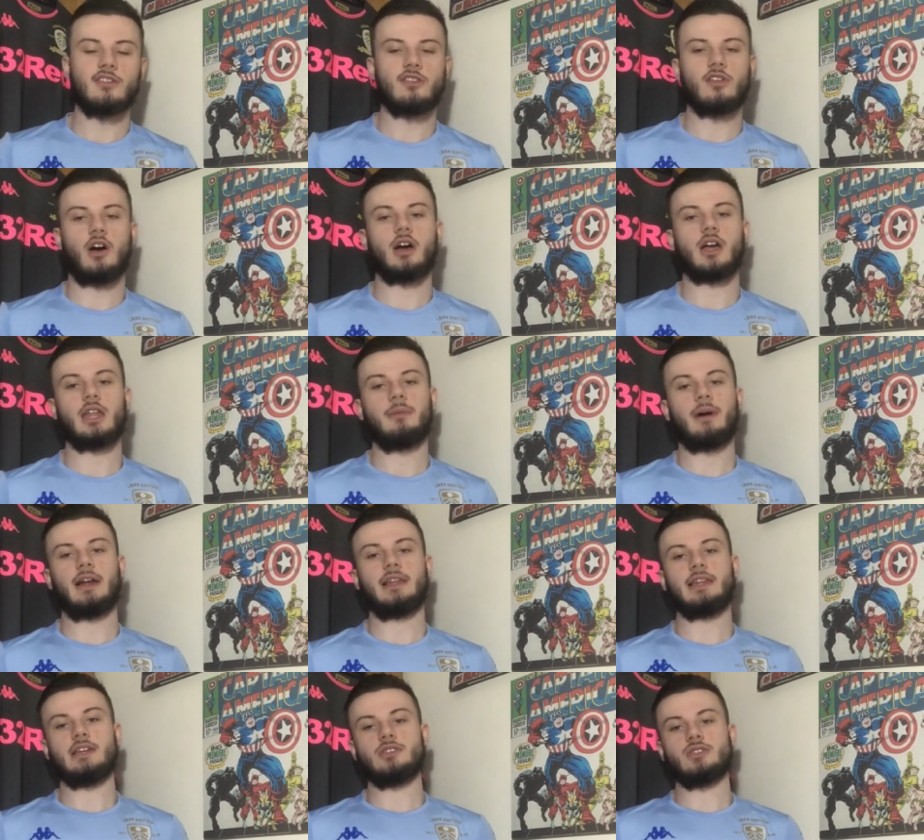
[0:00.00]
talking
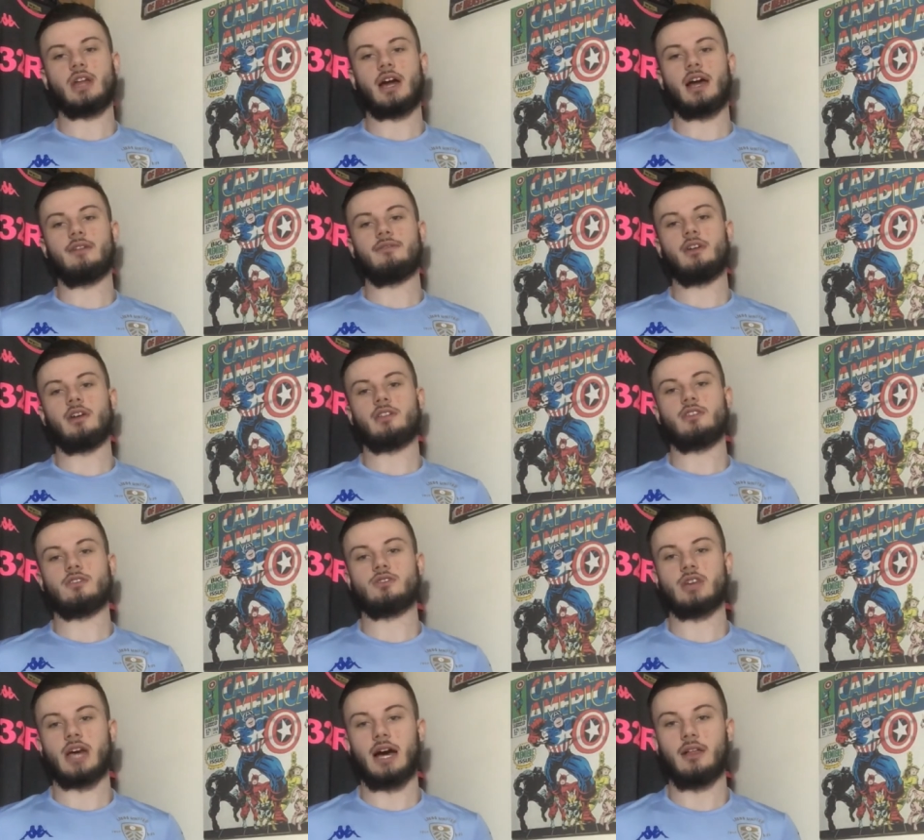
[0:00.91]
about Leeds United versus
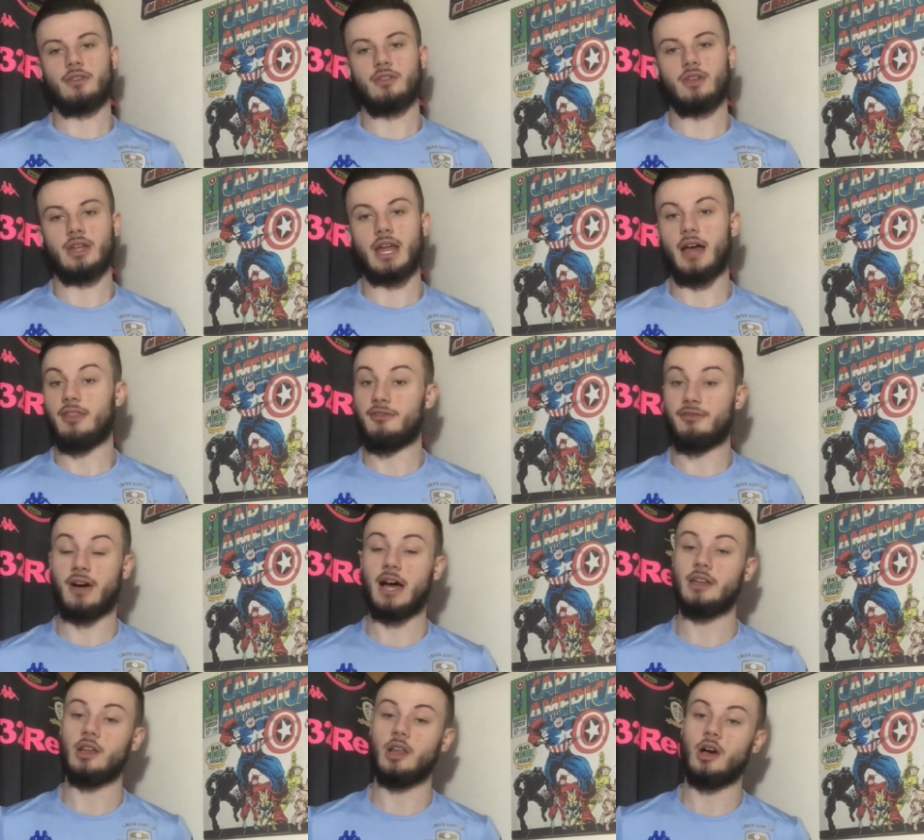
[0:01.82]
Charlton, the
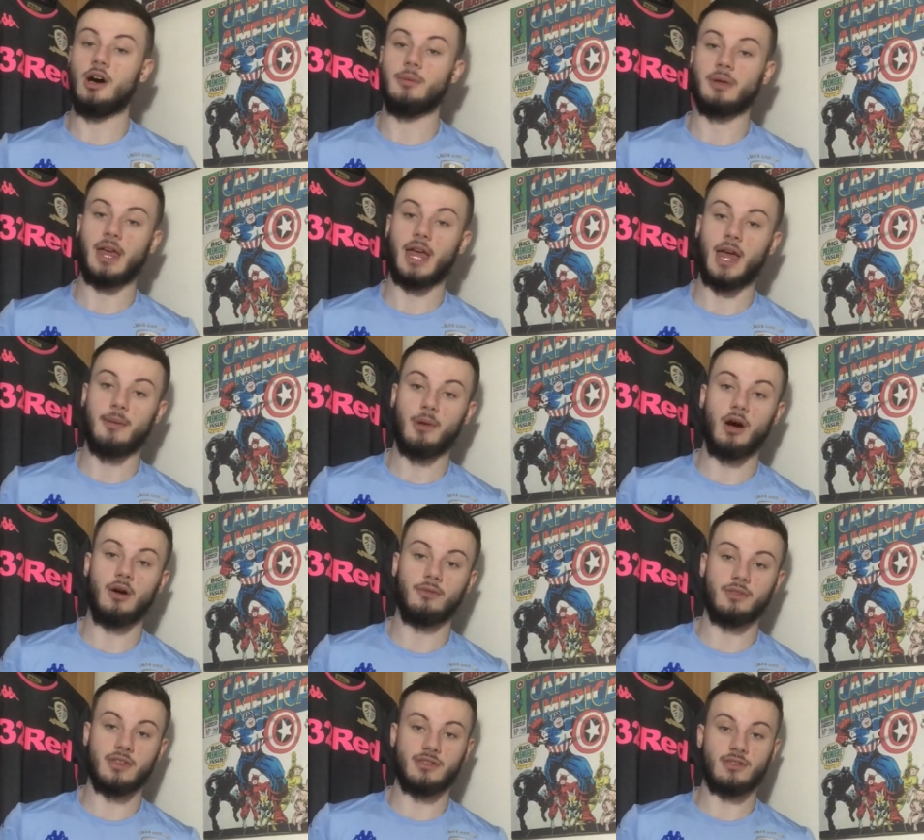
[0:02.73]
final home game
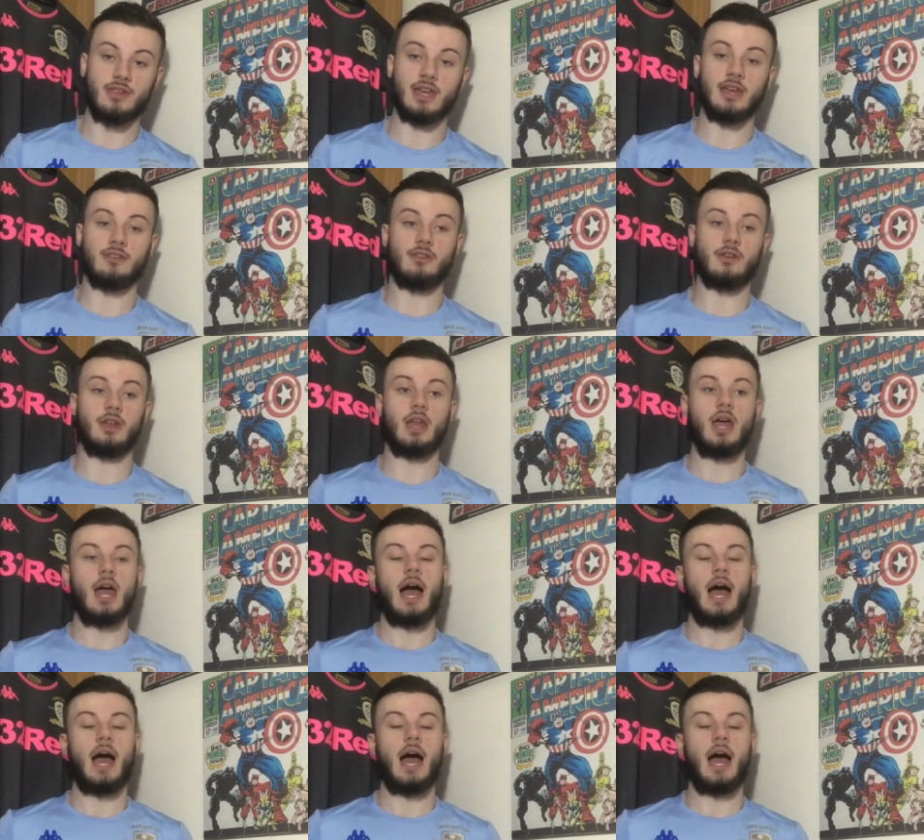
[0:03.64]
of this season,